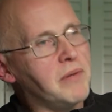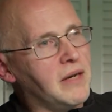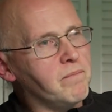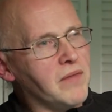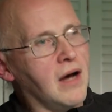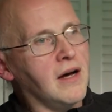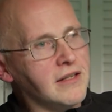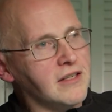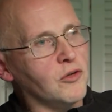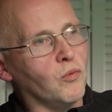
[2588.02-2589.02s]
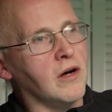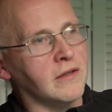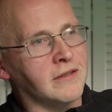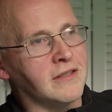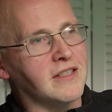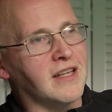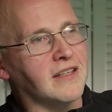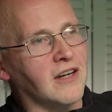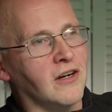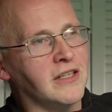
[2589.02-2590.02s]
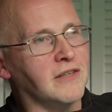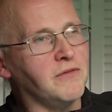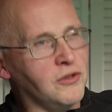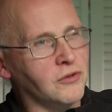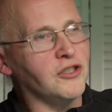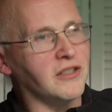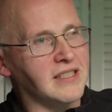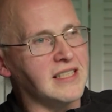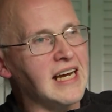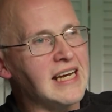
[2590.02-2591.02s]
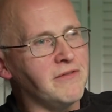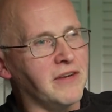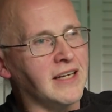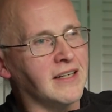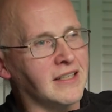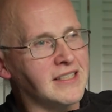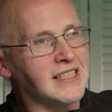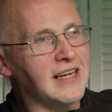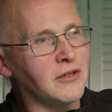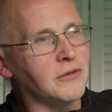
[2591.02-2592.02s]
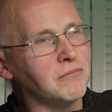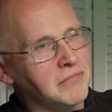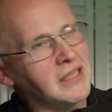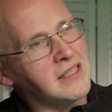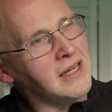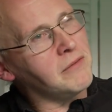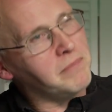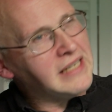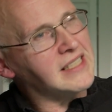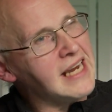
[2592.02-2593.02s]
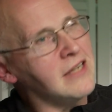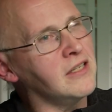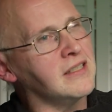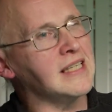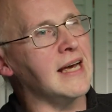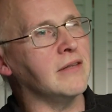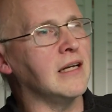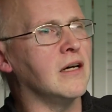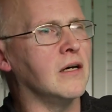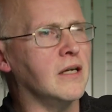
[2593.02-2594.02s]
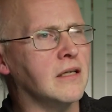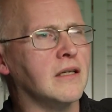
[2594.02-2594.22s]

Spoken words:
But are there the ones that kind of you're just saving until, I don't know, about 10 years down the line?